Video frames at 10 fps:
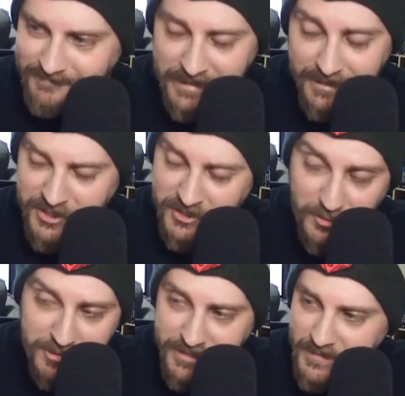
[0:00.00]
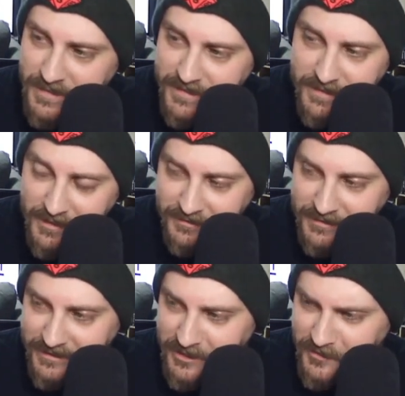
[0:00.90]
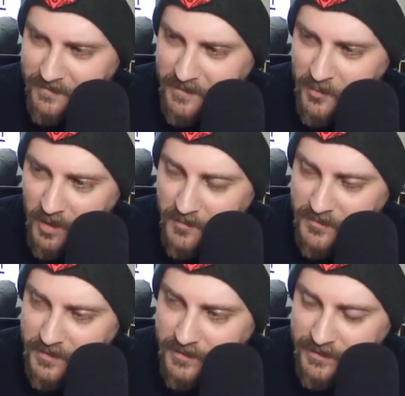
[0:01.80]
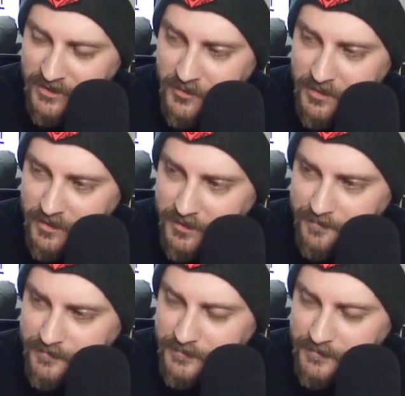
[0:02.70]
Yeah, story's amazing. I just don't have any problems with it. It's so good.